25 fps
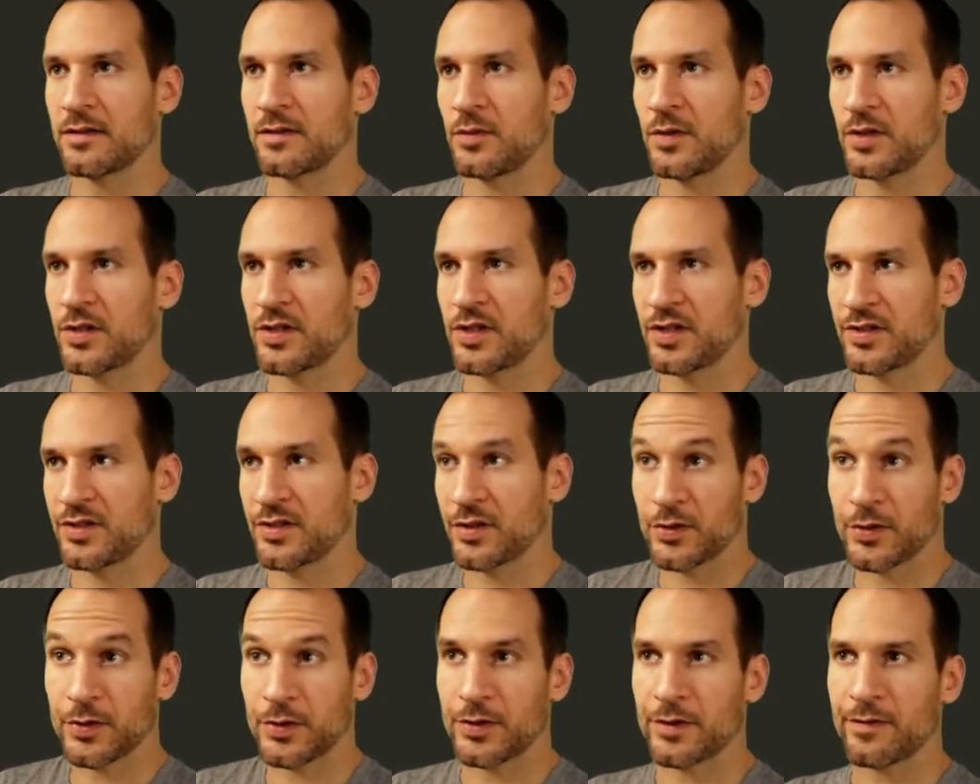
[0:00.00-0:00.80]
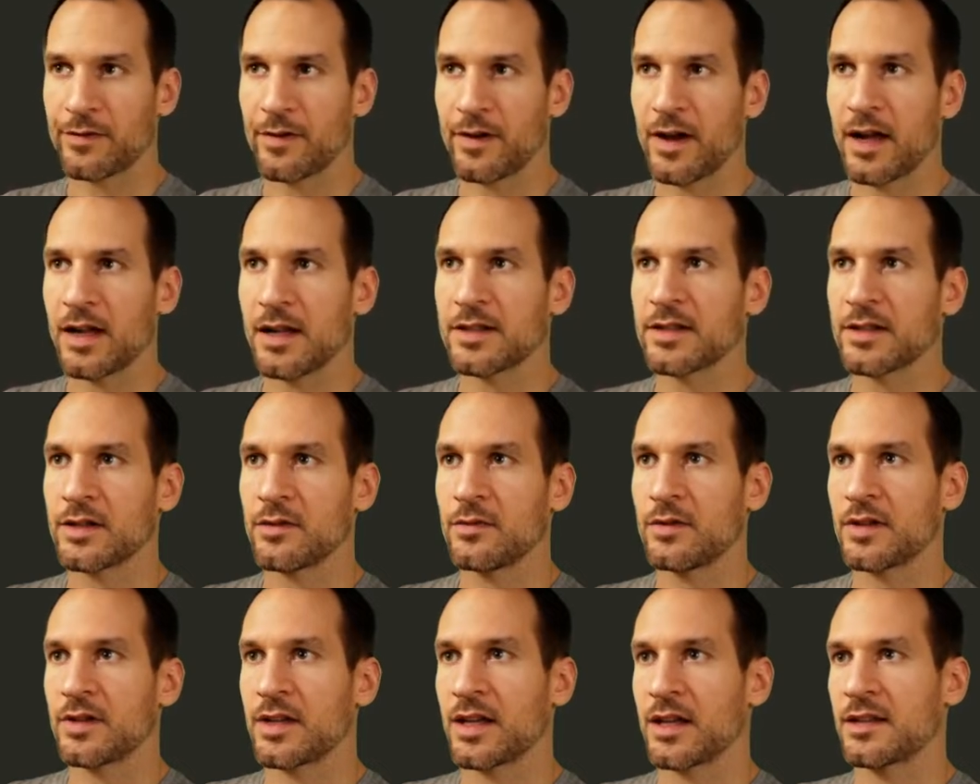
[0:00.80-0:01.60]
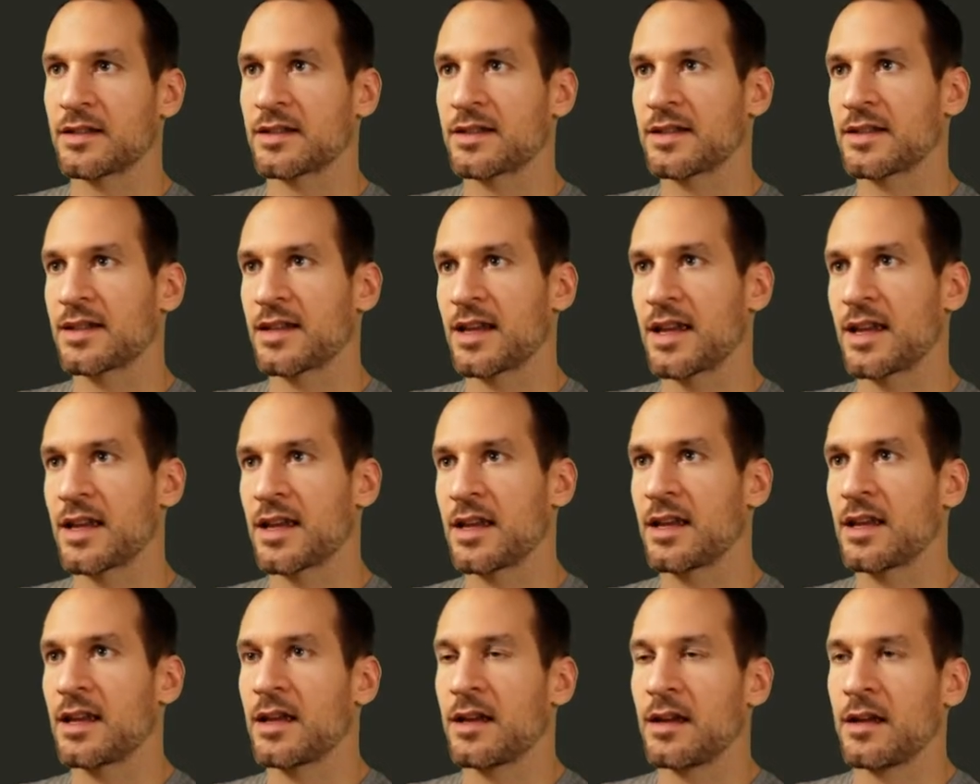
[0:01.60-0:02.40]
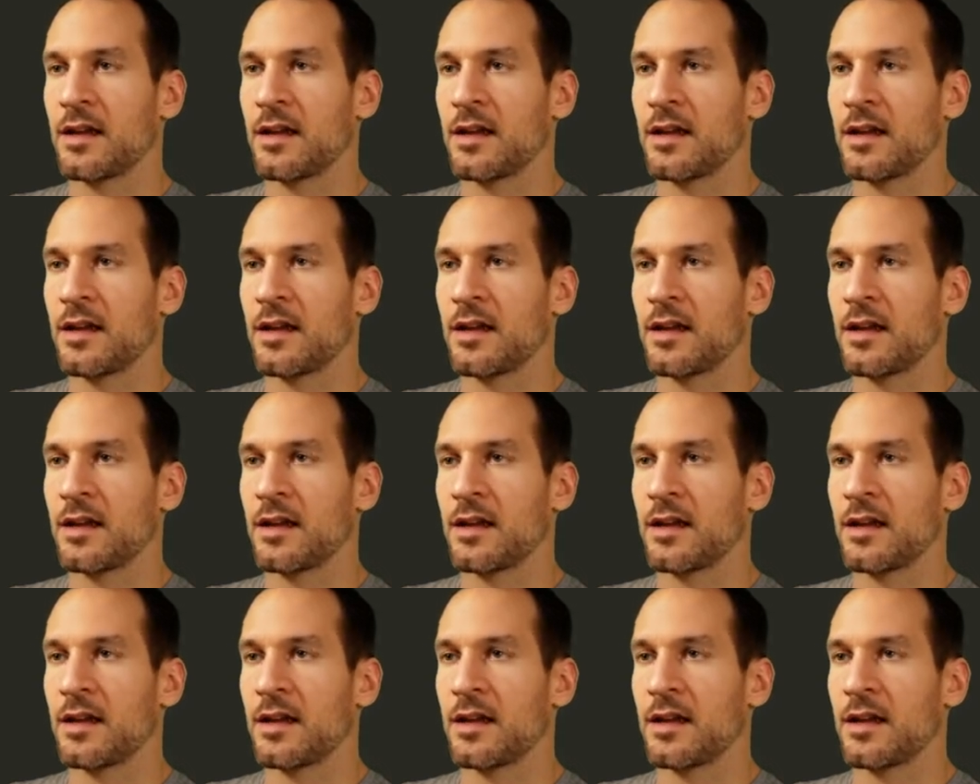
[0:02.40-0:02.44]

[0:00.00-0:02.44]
which is the current file. So we can say